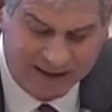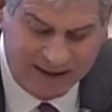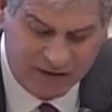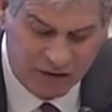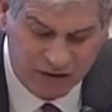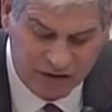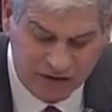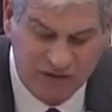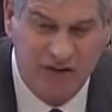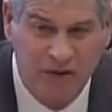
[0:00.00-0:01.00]
these are
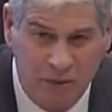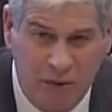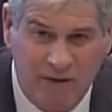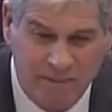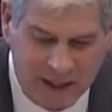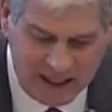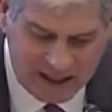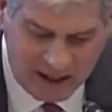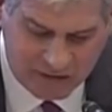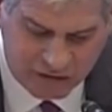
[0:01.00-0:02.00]
just two of many
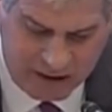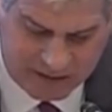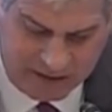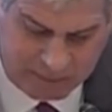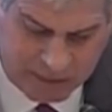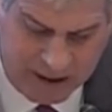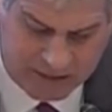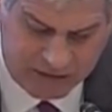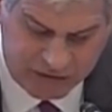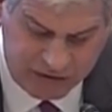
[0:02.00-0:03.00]
contracting
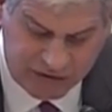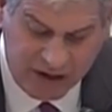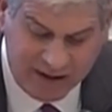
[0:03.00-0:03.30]
practices